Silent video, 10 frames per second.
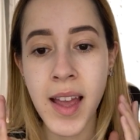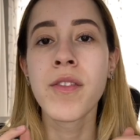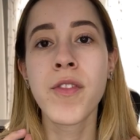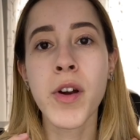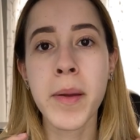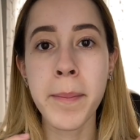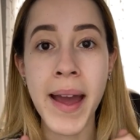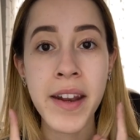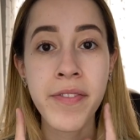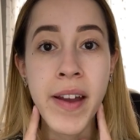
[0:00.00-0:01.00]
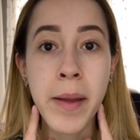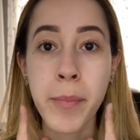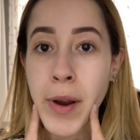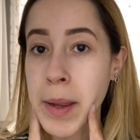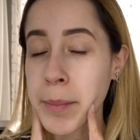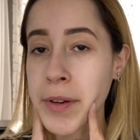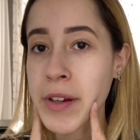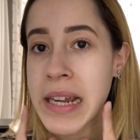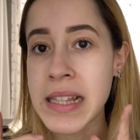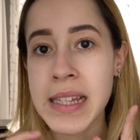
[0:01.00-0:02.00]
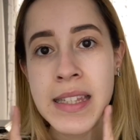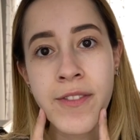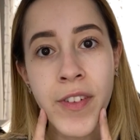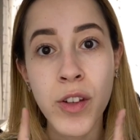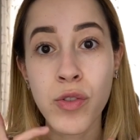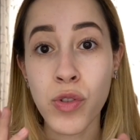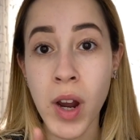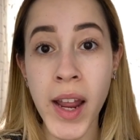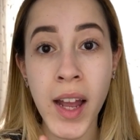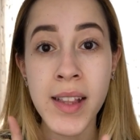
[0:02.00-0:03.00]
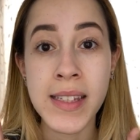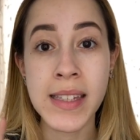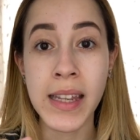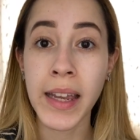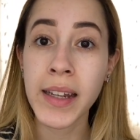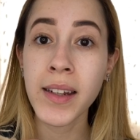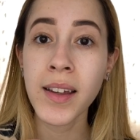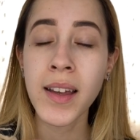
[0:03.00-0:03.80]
For a mattifying primer, it doesn't feel drying on the skin,